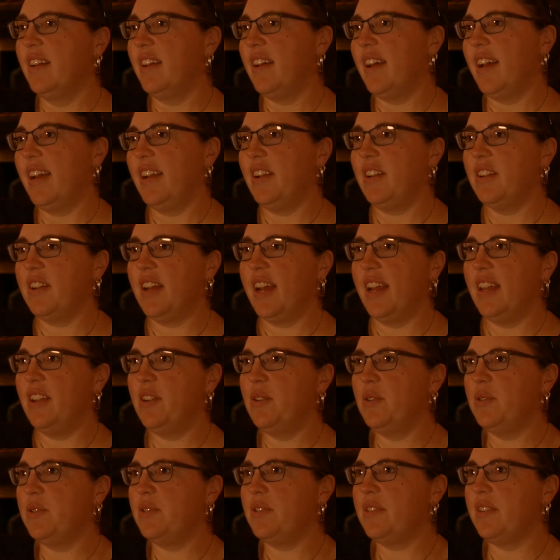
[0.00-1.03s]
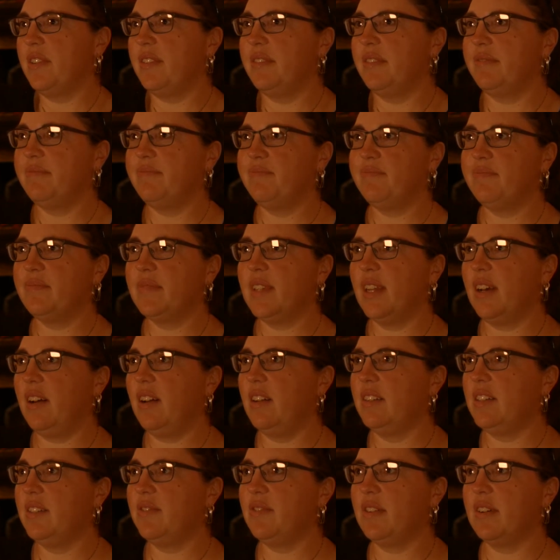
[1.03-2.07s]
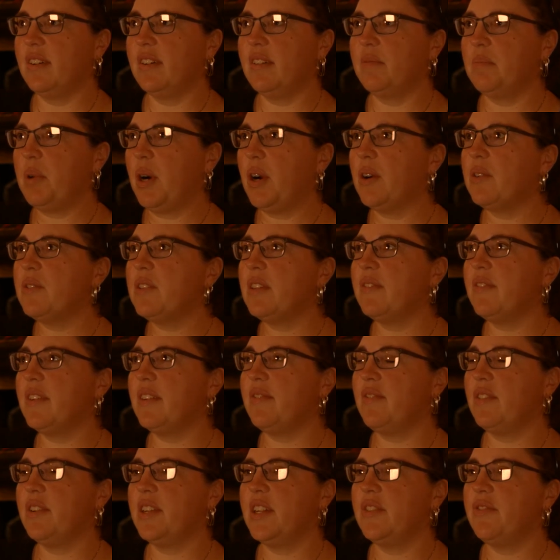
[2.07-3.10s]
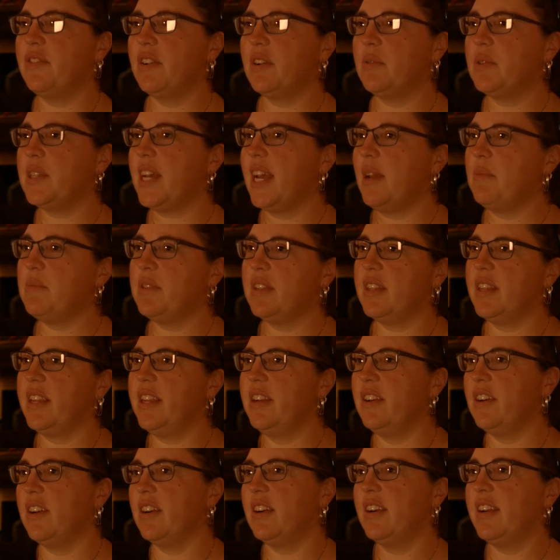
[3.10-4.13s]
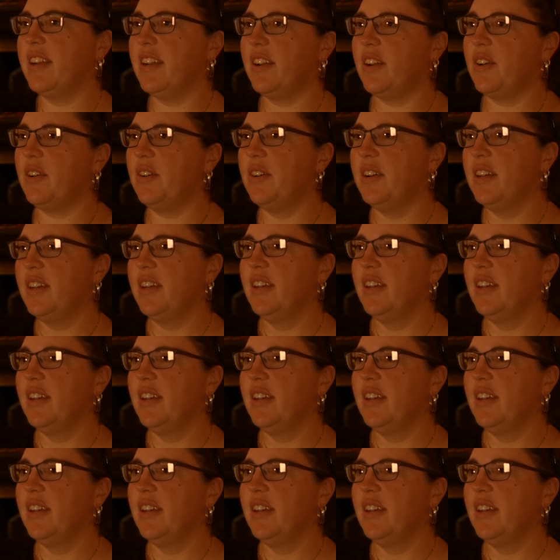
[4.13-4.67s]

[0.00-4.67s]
I use all different parts of it for different times of the year, you know.